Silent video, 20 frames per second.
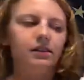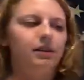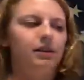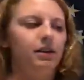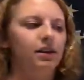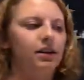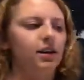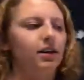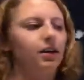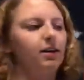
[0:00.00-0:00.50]

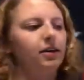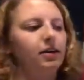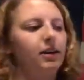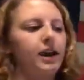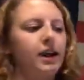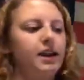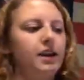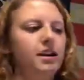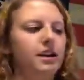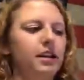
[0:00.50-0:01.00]
All
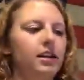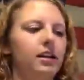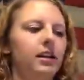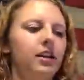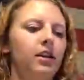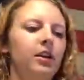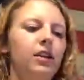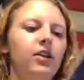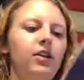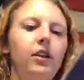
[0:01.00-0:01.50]
right,
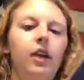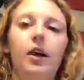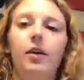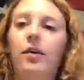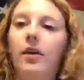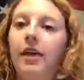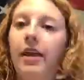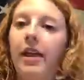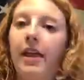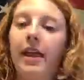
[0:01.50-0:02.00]
so
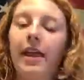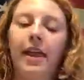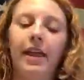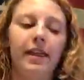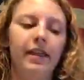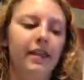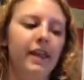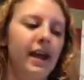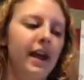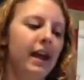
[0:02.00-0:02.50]

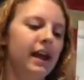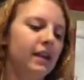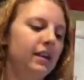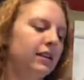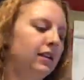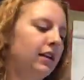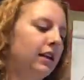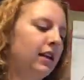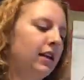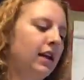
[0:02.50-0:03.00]

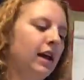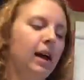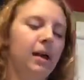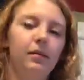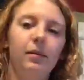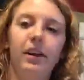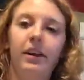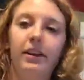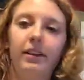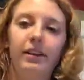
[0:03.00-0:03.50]
I'm going
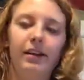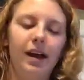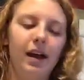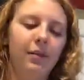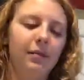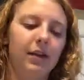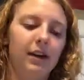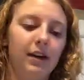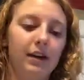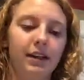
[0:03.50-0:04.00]
to stop
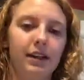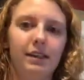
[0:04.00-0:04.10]
there because